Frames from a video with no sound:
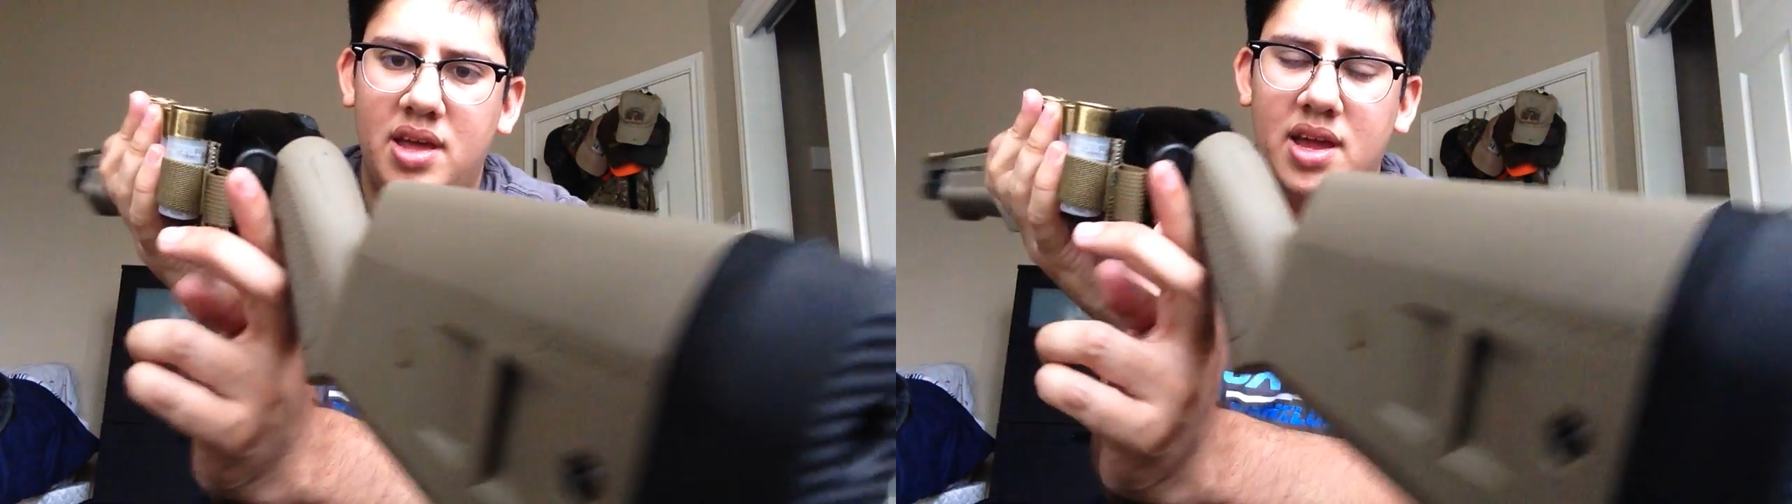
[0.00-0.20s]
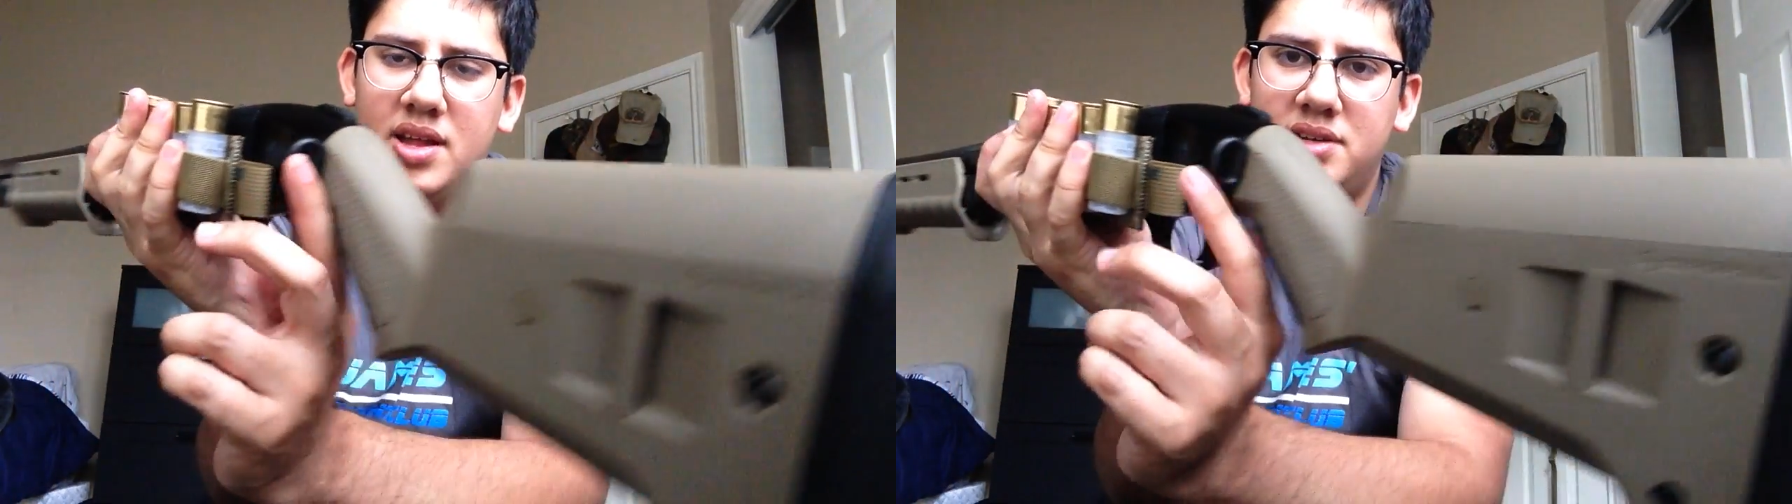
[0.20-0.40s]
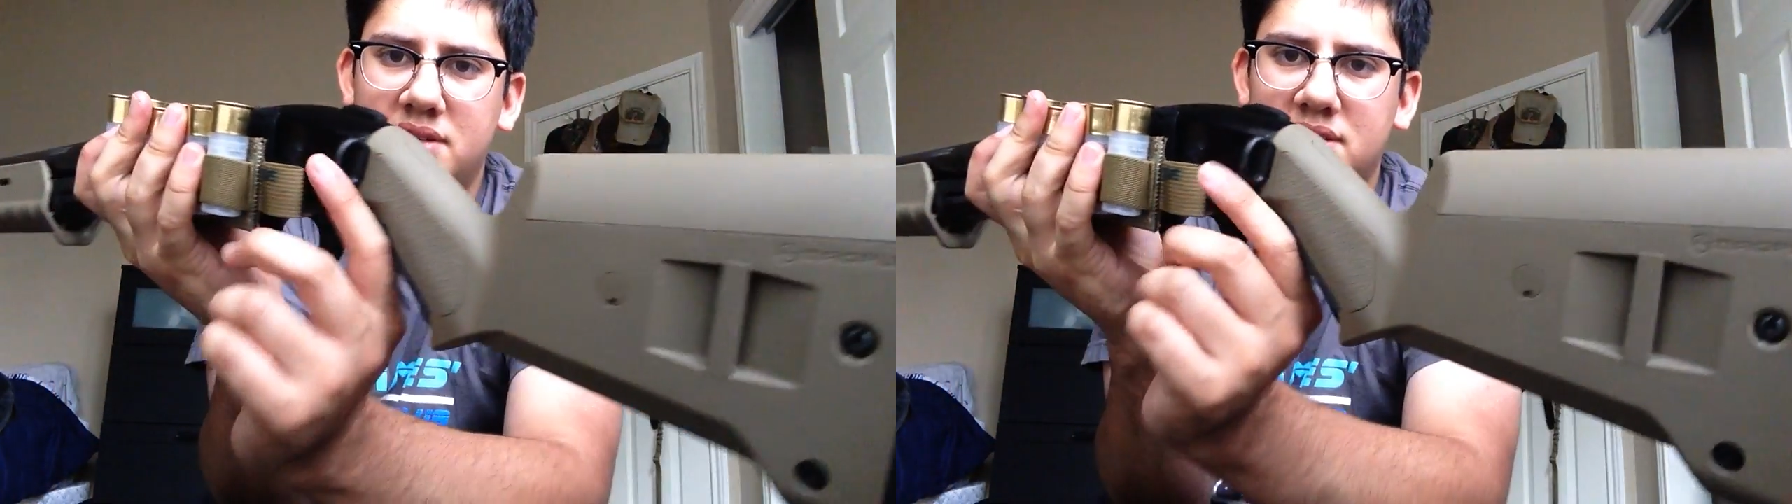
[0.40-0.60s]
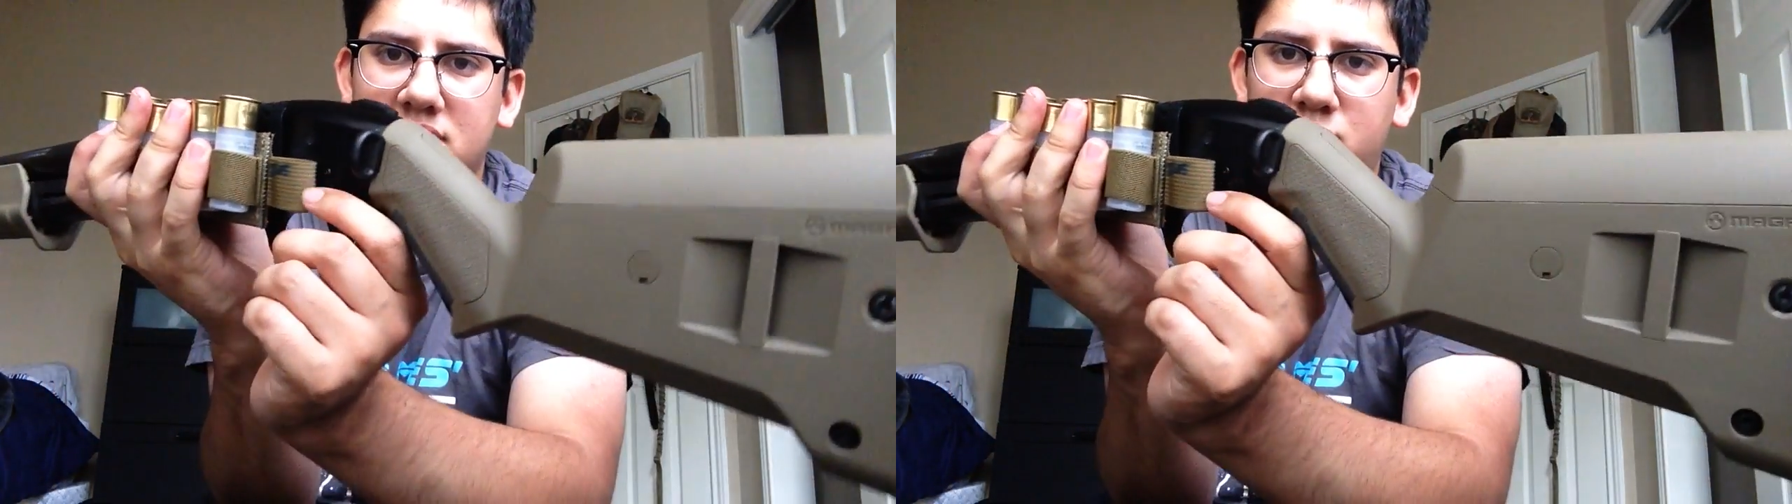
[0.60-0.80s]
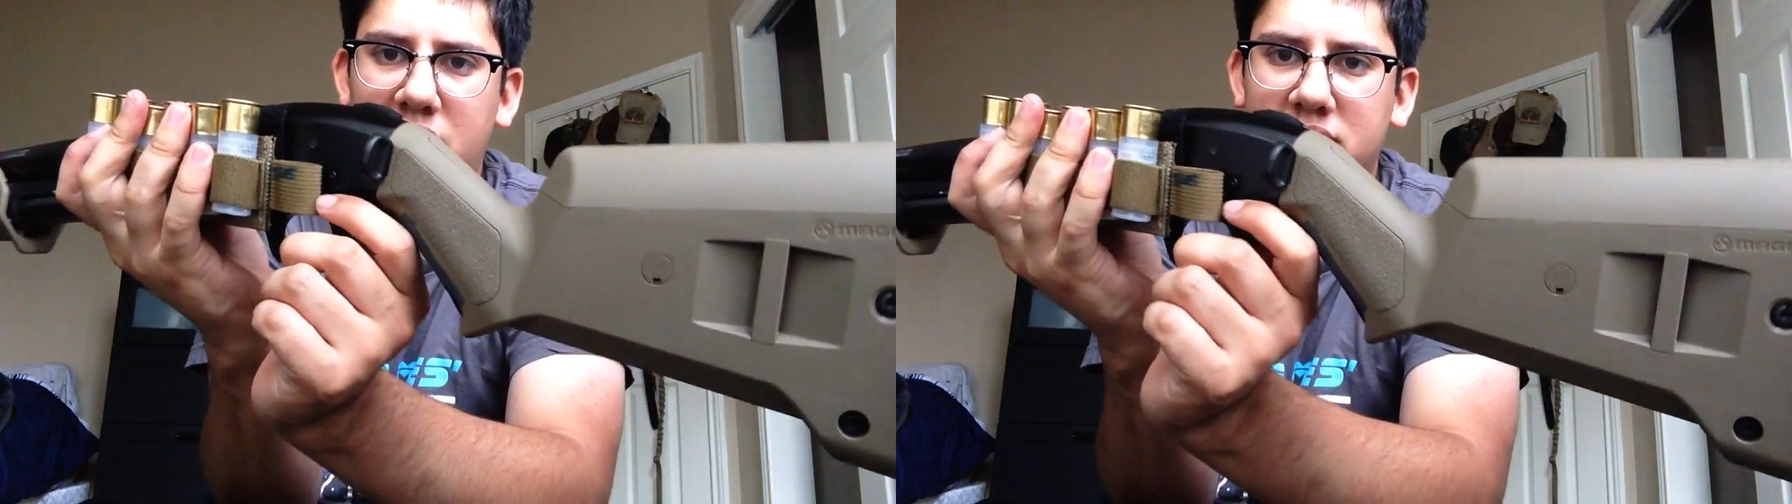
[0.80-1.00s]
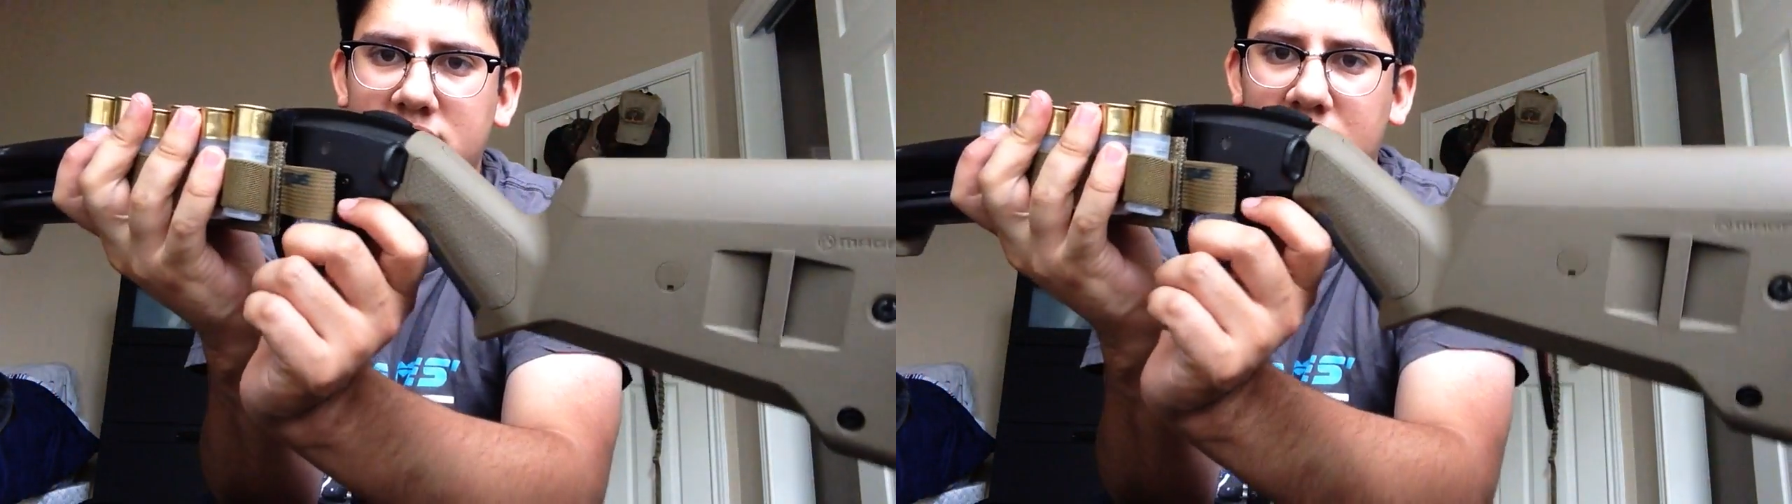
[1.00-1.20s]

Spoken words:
And it's just a spacer